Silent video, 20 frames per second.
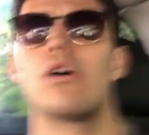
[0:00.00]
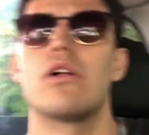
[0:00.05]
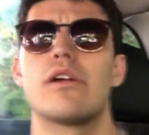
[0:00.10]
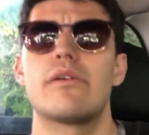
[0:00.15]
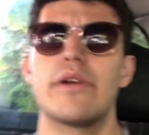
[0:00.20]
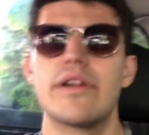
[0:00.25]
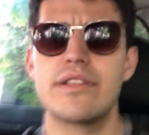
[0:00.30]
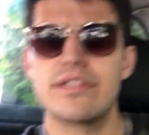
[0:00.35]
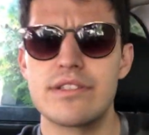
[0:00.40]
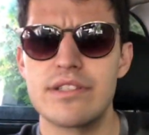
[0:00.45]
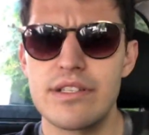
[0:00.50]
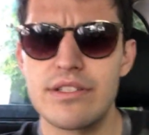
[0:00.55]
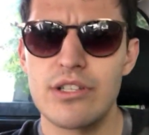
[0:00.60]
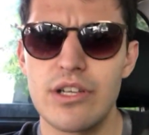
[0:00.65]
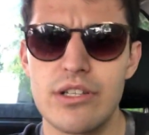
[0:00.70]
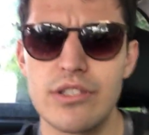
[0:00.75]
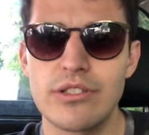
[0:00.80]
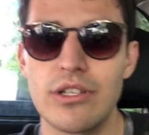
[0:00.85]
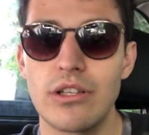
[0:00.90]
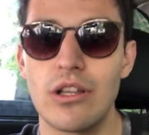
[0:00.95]
only reasons it
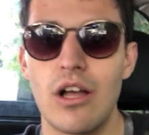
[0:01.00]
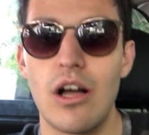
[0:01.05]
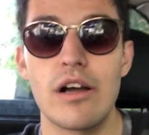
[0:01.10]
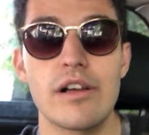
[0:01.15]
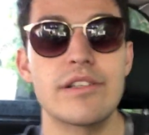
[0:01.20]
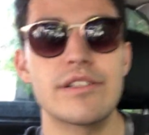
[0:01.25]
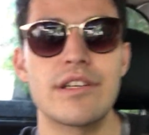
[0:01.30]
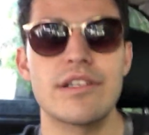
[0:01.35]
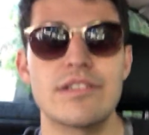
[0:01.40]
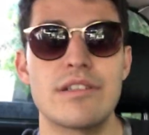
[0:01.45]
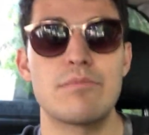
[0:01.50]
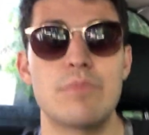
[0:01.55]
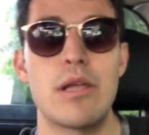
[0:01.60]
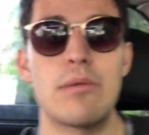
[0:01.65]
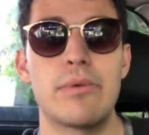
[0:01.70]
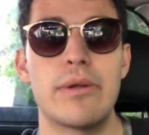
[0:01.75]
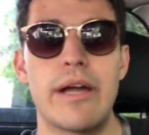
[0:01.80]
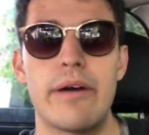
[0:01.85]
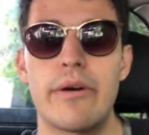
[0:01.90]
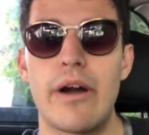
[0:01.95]
took so long is because the
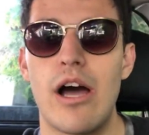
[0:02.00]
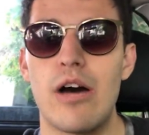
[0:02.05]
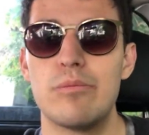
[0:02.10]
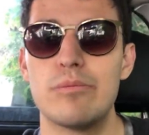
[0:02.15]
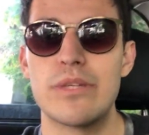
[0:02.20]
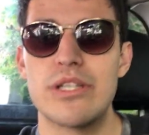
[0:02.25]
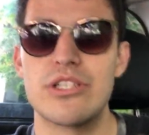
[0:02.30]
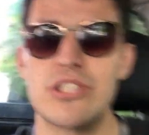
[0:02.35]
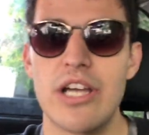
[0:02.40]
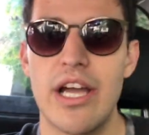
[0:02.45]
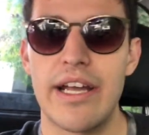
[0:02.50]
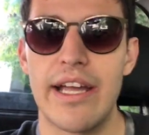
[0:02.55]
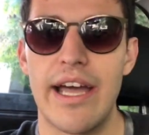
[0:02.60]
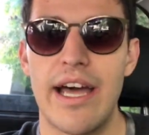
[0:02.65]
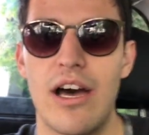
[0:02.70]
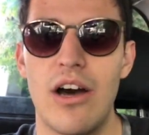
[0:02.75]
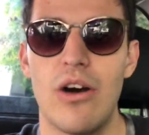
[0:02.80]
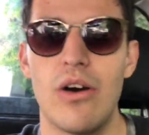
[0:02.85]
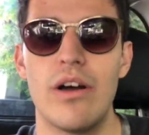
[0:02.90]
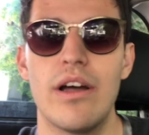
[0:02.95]
people that were helping me check
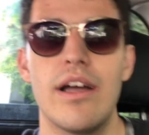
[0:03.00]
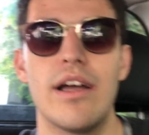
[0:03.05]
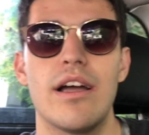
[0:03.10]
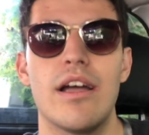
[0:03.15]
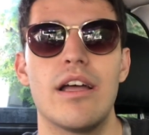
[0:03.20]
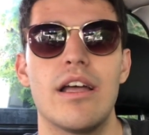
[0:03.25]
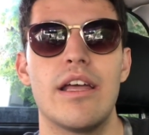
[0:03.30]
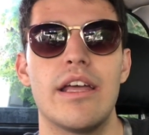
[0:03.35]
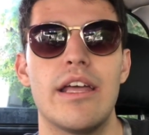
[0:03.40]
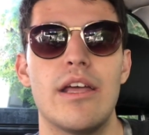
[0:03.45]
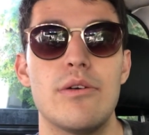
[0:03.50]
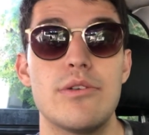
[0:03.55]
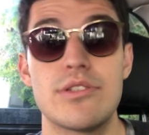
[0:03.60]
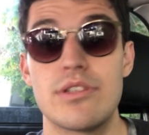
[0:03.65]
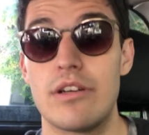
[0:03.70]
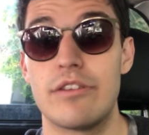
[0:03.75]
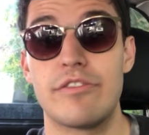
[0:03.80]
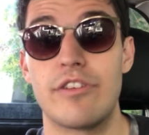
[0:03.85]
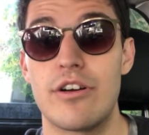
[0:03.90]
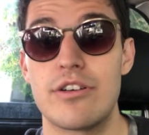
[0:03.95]
out, it was
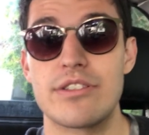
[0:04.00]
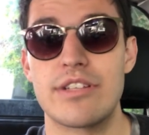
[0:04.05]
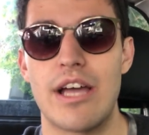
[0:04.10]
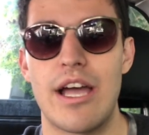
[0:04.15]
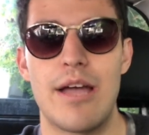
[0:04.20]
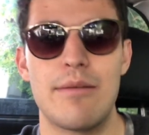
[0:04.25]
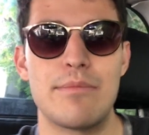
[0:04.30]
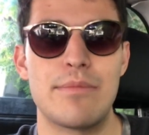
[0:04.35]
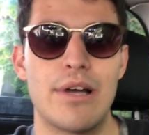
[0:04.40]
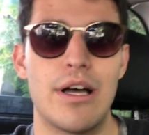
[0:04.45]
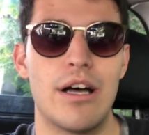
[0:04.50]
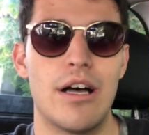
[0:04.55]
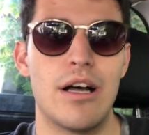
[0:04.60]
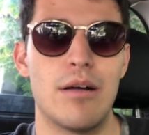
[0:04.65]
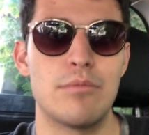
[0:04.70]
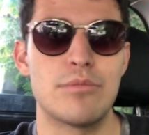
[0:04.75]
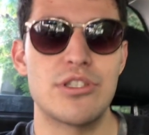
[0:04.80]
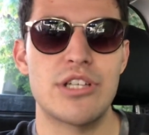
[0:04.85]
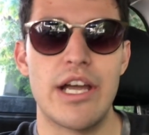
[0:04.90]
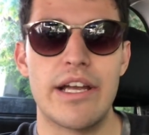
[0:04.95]
their first time
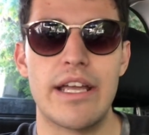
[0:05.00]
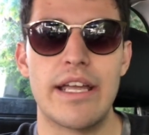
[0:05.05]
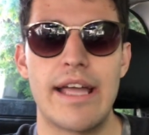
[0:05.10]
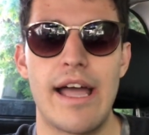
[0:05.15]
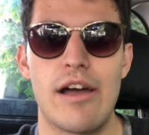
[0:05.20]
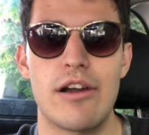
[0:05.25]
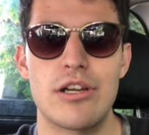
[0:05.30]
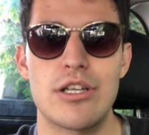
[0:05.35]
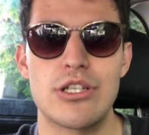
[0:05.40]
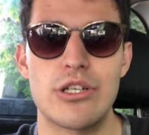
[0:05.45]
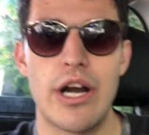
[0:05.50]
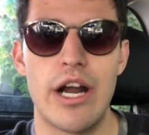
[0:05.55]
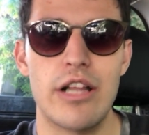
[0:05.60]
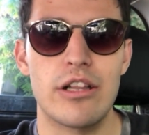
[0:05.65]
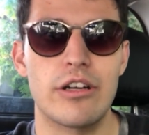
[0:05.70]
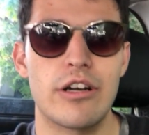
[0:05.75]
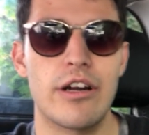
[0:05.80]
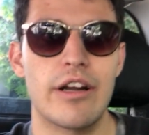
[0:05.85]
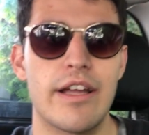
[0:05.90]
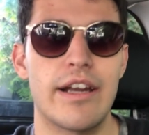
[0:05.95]
um, checking out a
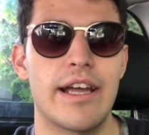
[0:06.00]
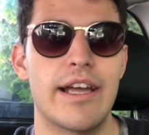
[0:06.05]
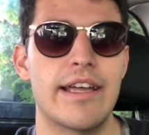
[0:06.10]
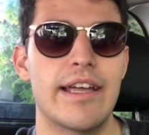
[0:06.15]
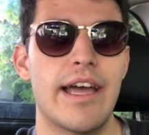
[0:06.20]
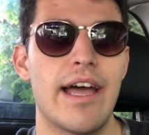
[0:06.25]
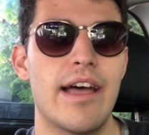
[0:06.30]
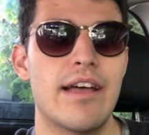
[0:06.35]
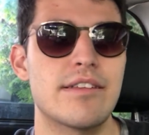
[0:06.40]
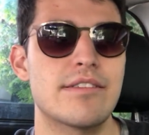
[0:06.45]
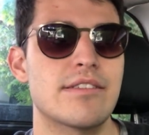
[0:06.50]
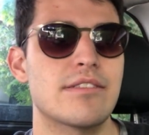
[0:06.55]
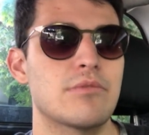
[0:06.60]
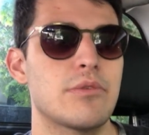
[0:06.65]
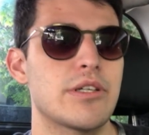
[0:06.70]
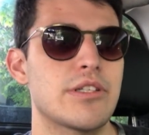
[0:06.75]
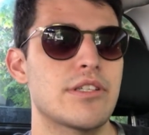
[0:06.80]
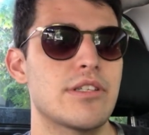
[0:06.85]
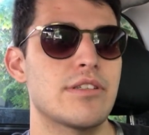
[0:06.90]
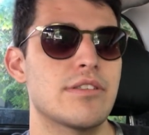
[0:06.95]
trailer. And I guess,
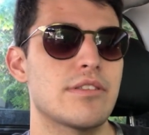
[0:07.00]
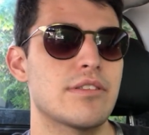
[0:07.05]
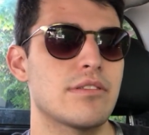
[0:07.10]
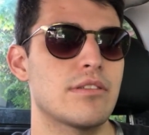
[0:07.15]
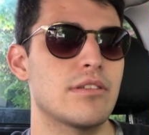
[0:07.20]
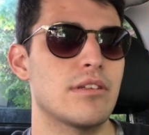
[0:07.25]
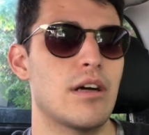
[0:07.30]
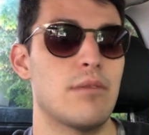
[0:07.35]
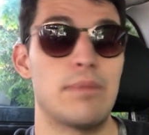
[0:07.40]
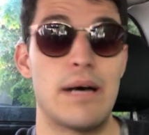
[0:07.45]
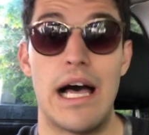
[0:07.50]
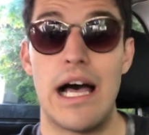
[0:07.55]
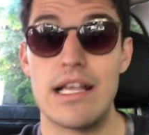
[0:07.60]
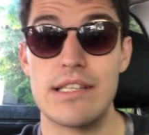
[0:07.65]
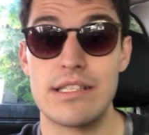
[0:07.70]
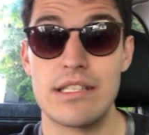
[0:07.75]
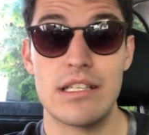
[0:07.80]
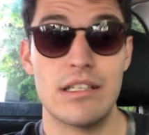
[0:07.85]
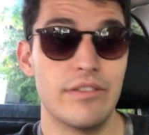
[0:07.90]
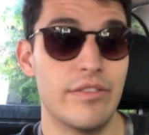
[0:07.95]
which is a
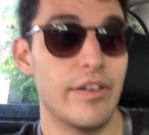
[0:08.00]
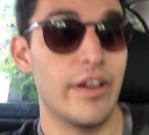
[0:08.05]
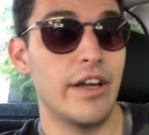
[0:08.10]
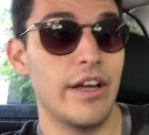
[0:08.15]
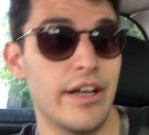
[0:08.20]
positive,